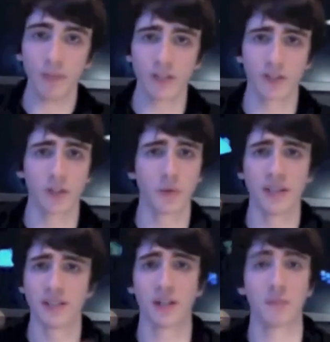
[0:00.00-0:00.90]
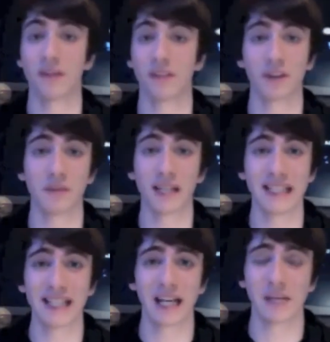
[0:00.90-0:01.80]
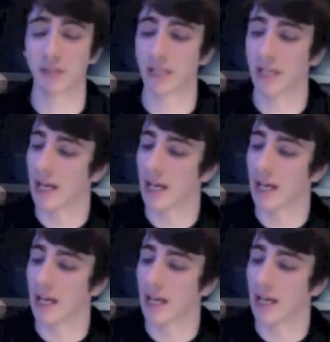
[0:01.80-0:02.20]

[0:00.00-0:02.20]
So otherwise I end up never completing games.